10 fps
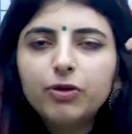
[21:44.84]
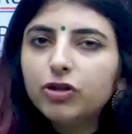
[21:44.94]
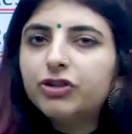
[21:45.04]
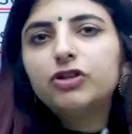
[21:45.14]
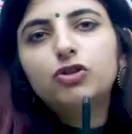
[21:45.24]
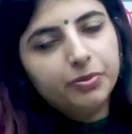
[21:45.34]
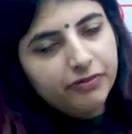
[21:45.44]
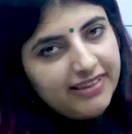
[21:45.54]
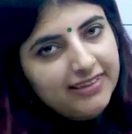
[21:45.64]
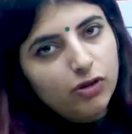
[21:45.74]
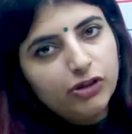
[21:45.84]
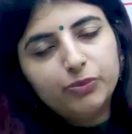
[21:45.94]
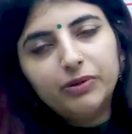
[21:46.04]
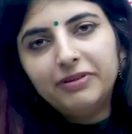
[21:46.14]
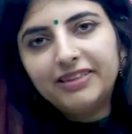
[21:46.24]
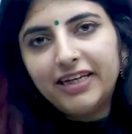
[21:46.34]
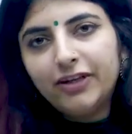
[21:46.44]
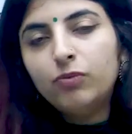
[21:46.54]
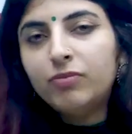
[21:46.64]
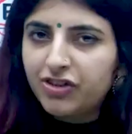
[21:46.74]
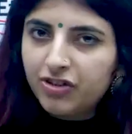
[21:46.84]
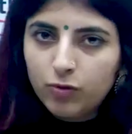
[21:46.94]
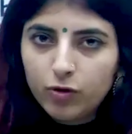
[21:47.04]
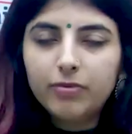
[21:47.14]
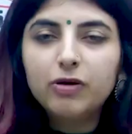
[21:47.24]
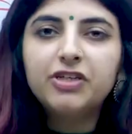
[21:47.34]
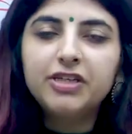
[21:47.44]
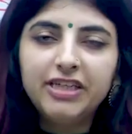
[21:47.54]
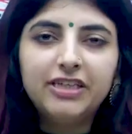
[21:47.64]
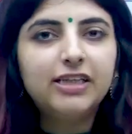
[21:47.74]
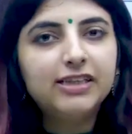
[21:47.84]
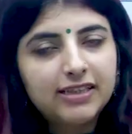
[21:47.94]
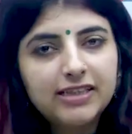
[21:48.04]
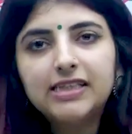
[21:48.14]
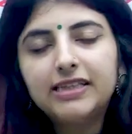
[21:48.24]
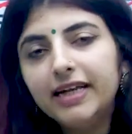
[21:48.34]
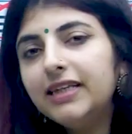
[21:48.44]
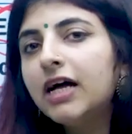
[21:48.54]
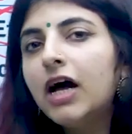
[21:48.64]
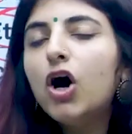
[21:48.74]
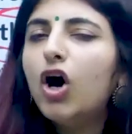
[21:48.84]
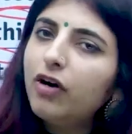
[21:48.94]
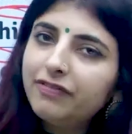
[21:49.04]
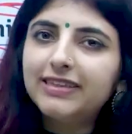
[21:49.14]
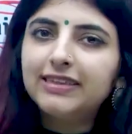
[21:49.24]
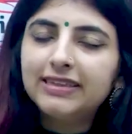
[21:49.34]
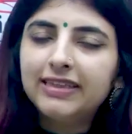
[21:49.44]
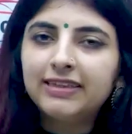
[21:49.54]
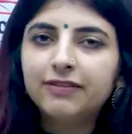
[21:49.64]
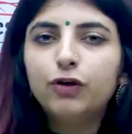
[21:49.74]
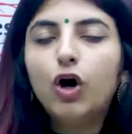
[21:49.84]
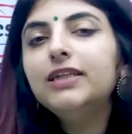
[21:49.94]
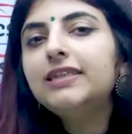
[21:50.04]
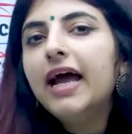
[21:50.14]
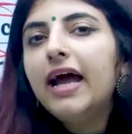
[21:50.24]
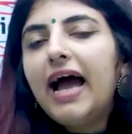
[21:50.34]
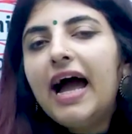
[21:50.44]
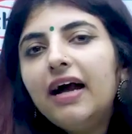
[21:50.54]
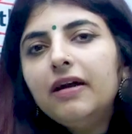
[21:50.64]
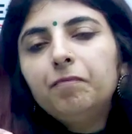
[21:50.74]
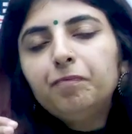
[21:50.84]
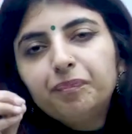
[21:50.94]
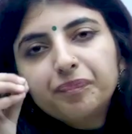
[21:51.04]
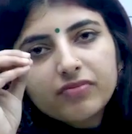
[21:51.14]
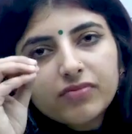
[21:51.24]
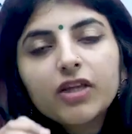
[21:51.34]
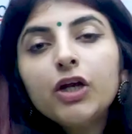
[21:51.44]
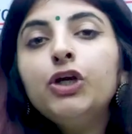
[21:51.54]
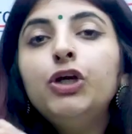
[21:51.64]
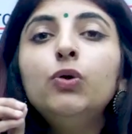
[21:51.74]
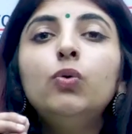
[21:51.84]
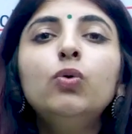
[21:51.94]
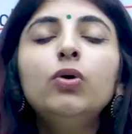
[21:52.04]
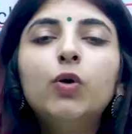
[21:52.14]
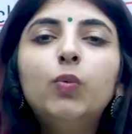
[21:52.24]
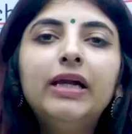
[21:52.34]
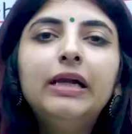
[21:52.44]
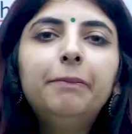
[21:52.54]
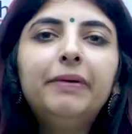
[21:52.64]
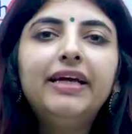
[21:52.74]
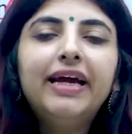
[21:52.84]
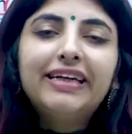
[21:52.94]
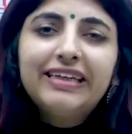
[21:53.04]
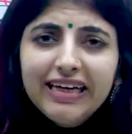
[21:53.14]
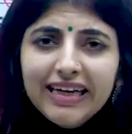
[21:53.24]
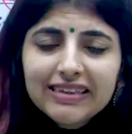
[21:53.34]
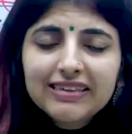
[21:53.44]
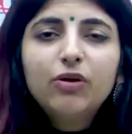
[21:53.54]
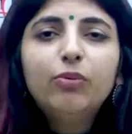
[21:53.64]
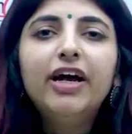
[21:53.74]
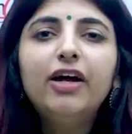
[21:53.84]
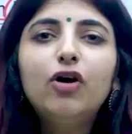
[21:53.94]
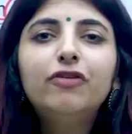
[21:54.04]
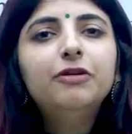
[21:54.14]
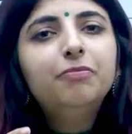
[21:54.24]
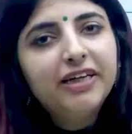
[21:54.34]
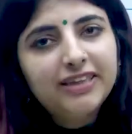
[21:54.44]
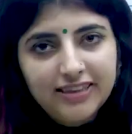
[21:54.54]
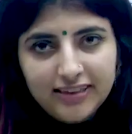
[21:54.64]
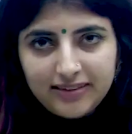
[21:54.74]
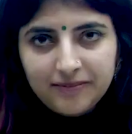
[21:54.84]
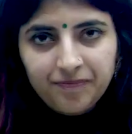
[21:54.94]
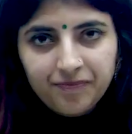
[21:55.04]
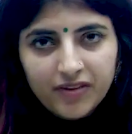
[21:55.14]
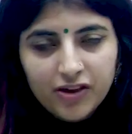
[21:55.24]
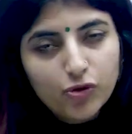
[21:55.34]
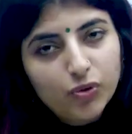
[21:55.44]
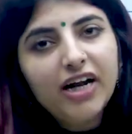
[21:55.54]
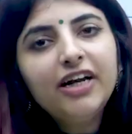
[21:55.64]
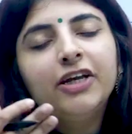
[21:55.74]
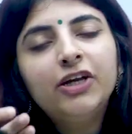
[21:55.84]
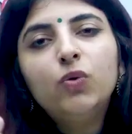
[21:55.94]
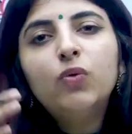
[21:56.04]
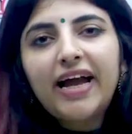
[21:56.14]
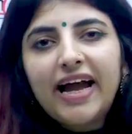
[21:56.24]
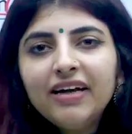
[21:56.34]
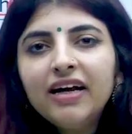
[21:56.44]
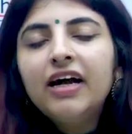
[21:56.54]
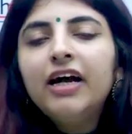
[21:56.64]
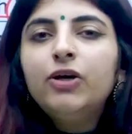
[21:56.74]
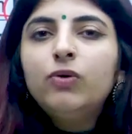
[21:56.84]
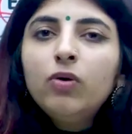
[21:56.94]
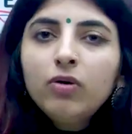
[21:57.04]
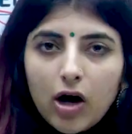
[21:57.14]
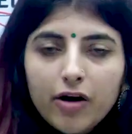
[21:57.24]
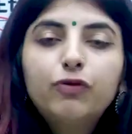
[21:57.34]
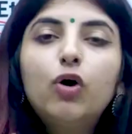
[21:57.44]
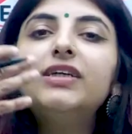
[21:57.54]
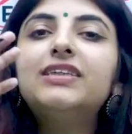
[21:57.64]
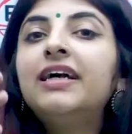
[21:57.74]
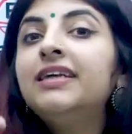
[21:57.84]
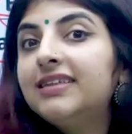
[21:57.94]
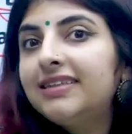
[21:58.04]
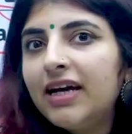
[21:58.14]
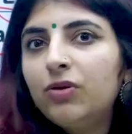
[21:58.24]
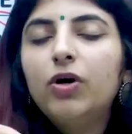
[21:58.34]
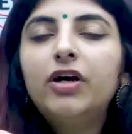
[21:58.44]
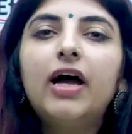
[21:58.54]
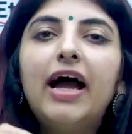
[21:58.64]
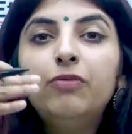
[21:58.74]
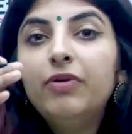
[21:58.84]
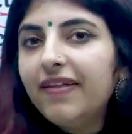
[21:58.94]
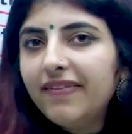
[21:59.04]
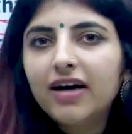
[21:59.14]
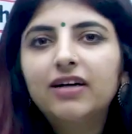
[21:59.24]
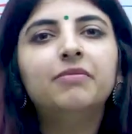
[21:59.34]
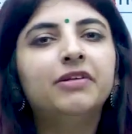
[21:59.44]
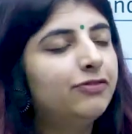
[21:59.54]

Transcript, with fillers: because your supervisor also will be telling you much and more about in detail in certain things, of certain things of course and you will be at least aware of the basics so that you can, you know, of course, understand what and where they are coming